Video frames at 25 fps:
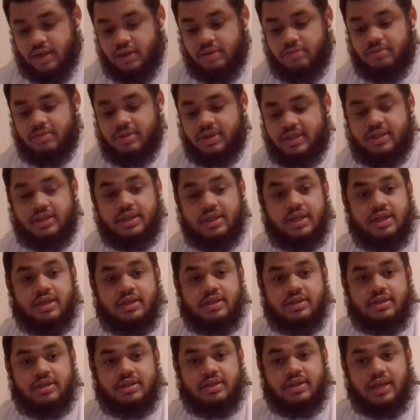Number
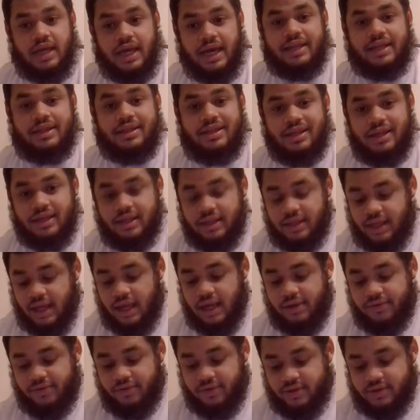6, Anthony
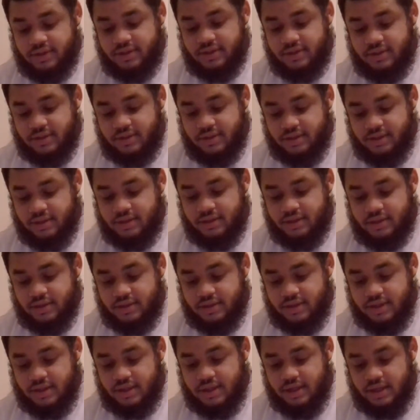Davis.
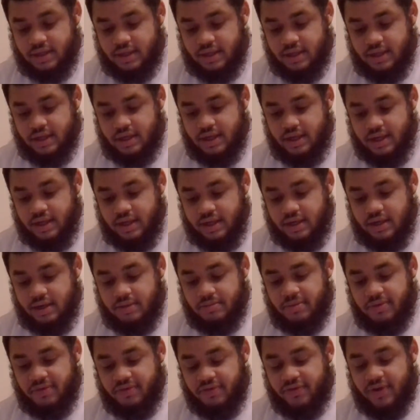
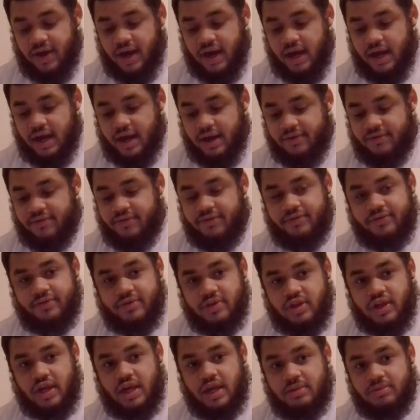Number 5,
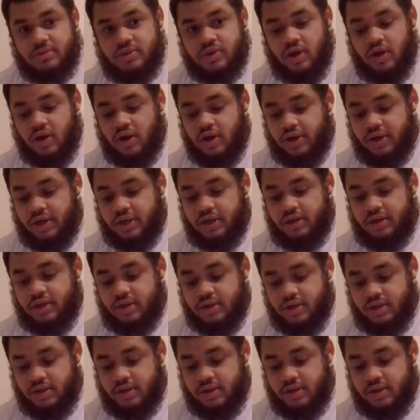James Harden.